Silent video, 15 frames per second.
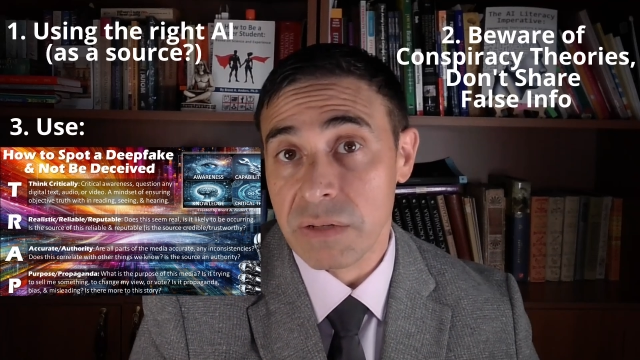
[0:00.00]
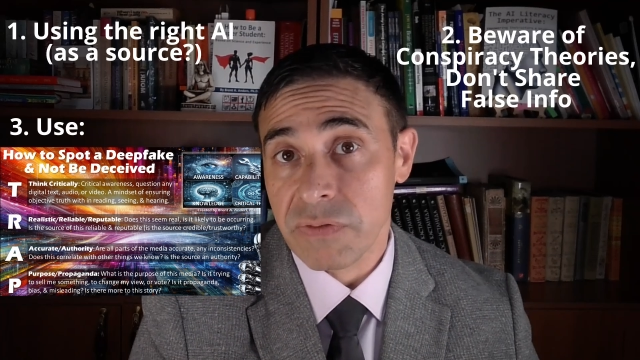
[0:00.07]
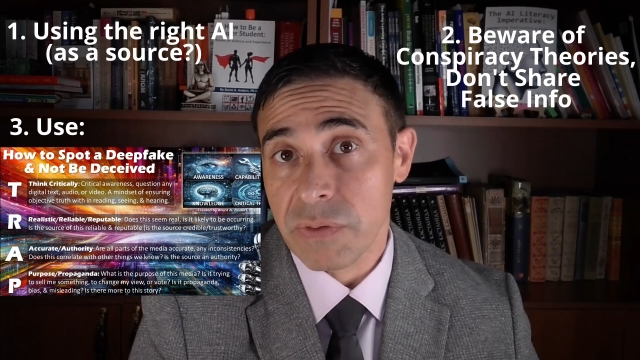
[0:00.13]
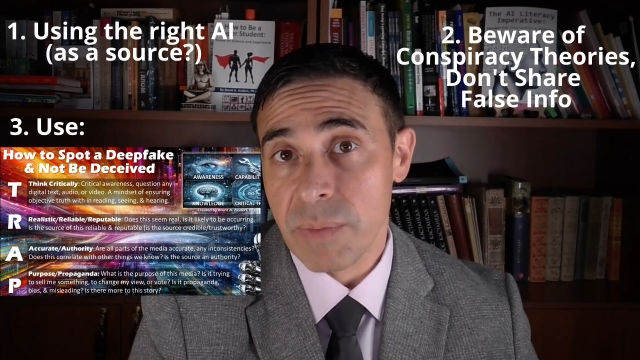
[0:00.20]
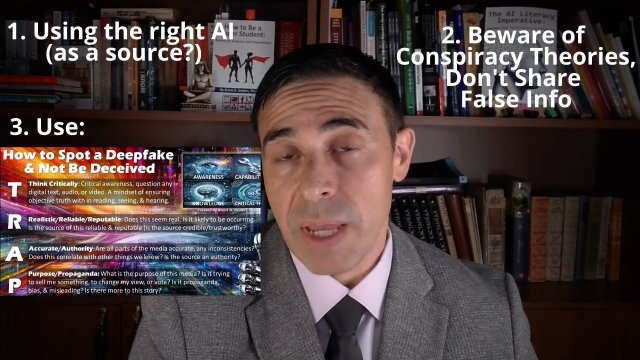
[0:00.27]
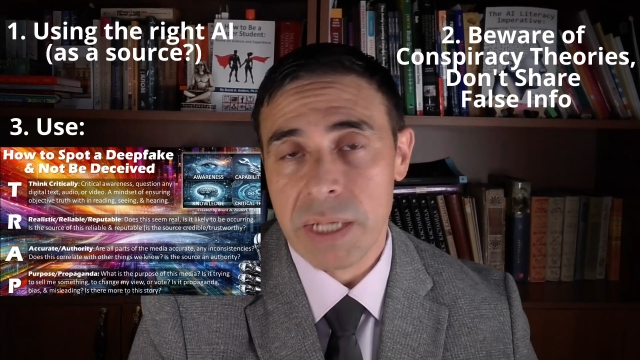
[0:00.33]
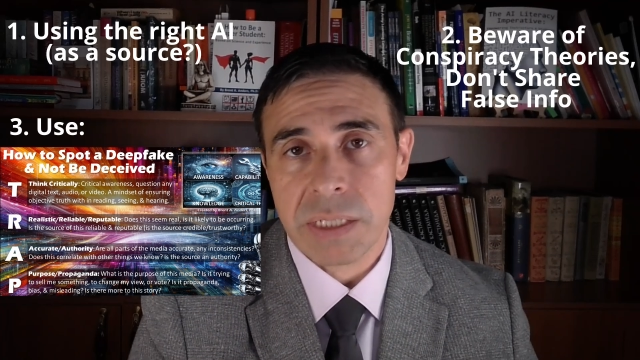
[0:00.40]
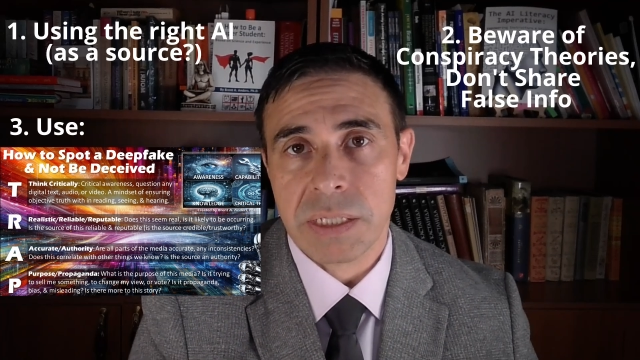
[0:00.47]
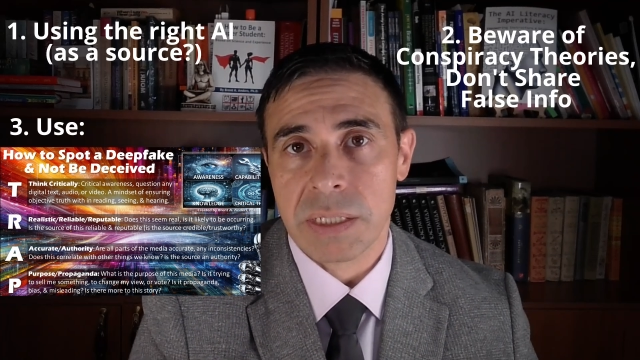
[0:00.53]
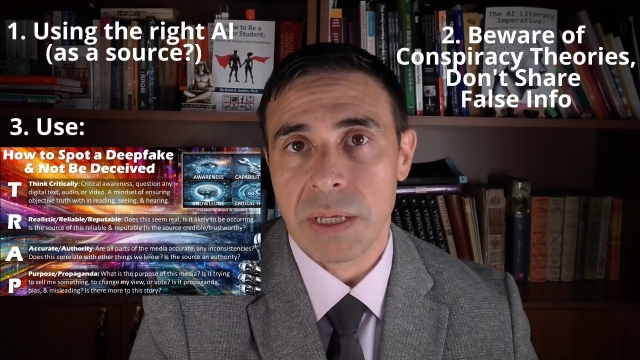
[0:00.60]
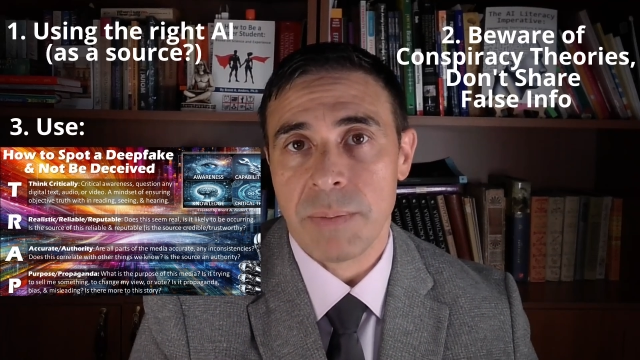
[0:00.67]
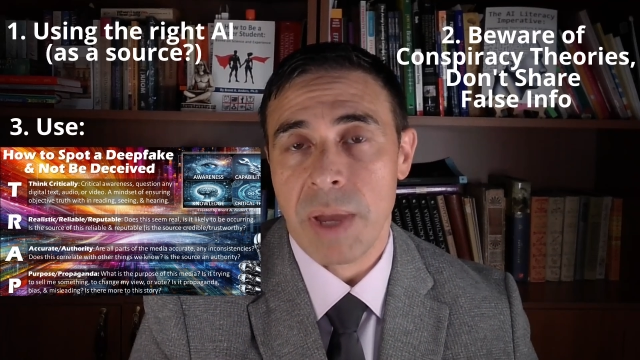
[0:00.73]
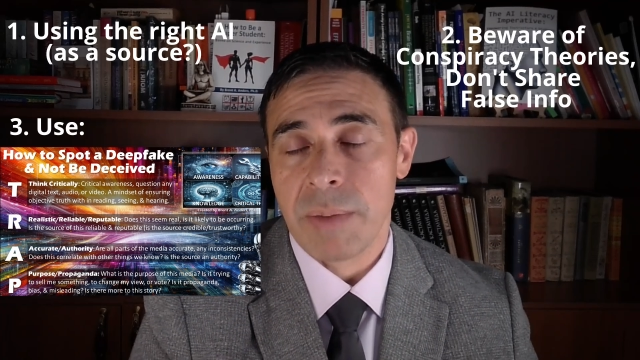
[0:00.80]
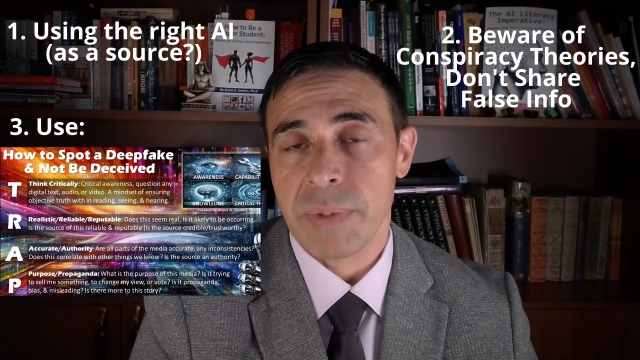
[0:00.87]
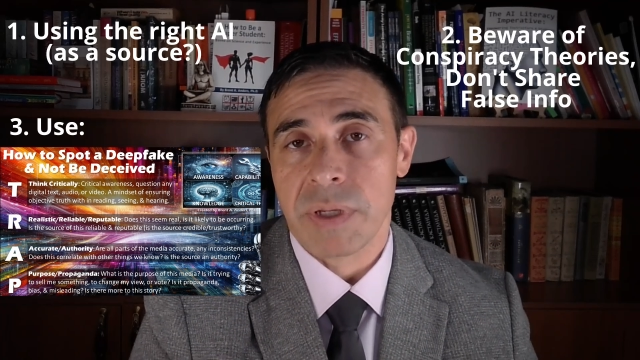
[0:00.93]
information that
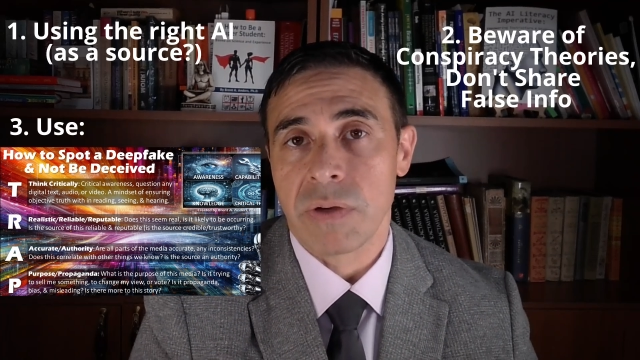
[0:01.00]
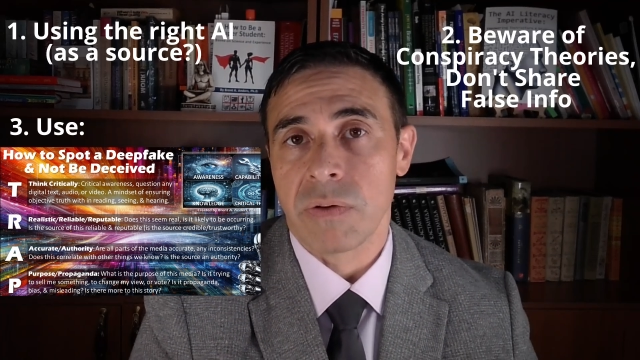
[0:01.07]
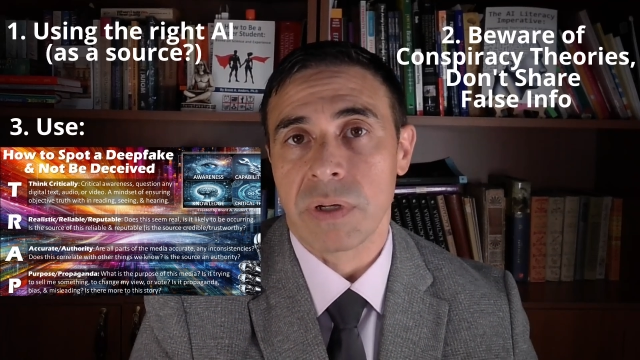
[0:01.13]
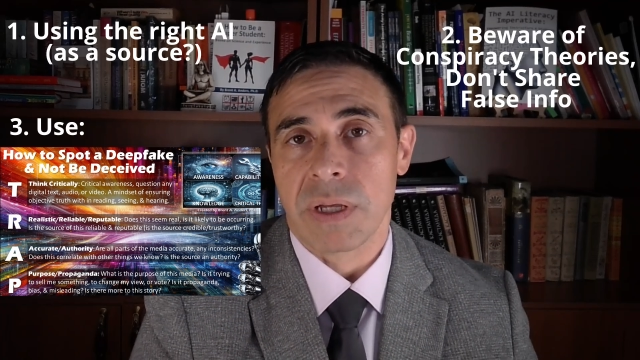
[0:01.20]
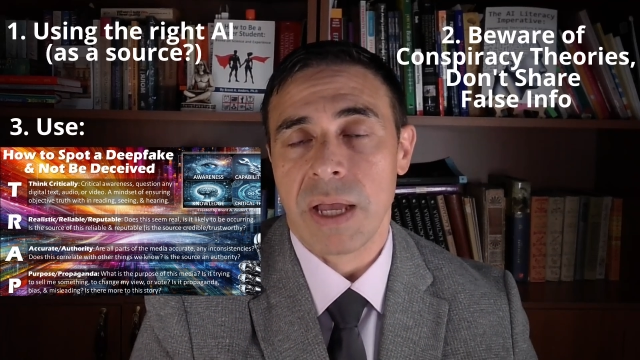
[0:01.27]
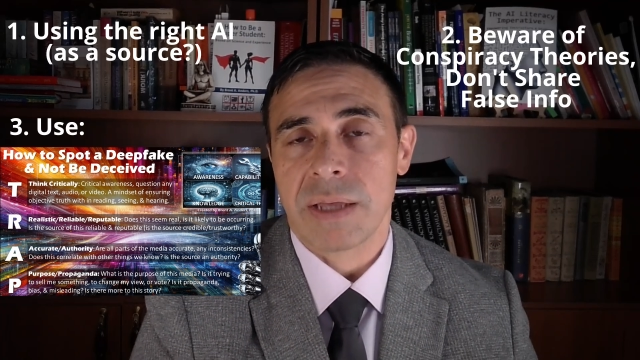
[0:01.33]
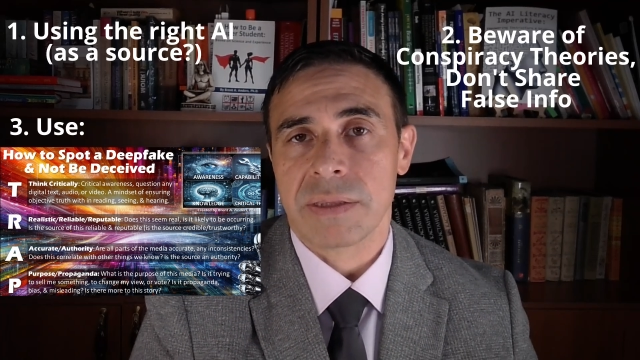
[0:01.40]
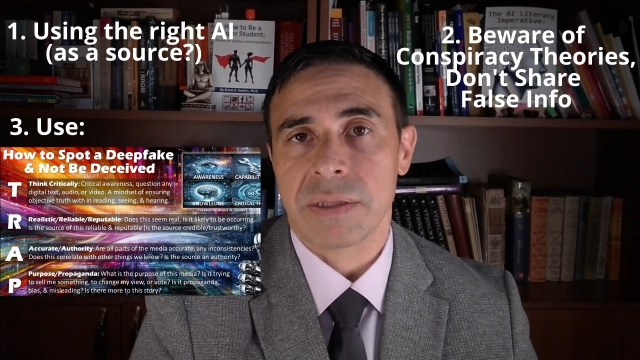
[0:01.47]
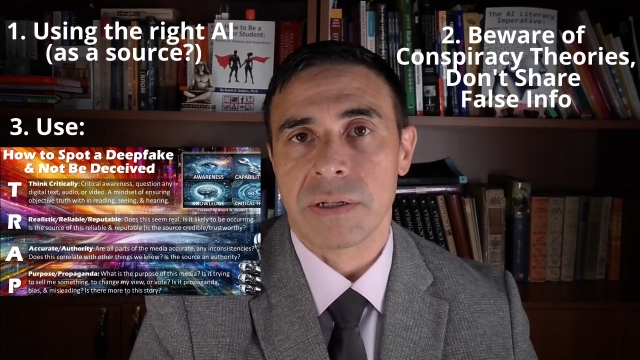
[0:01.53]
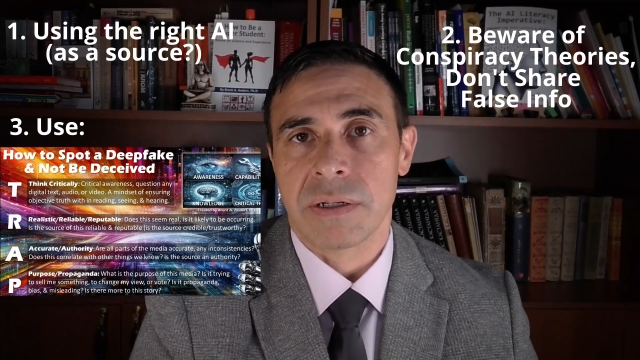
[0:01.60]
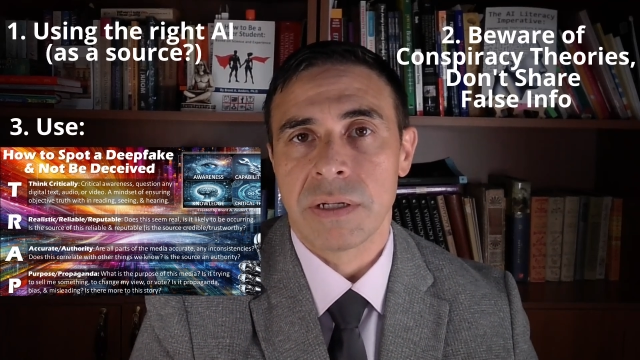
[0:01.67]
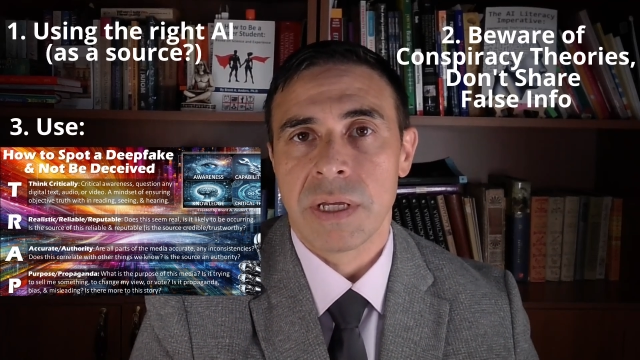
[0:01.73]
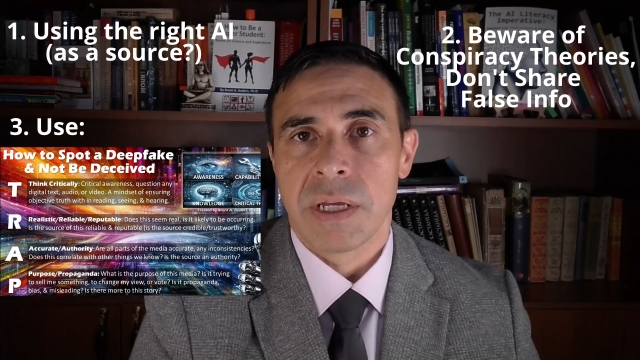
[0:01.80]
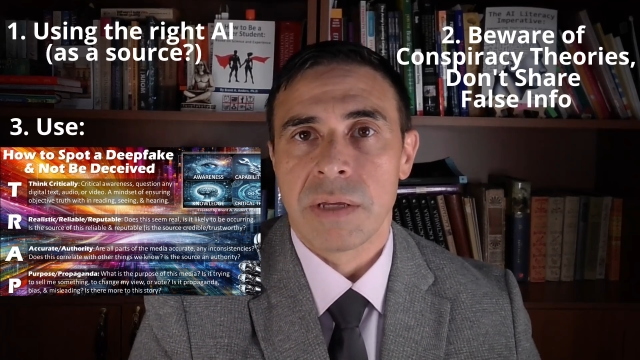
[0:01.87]
might be going out there,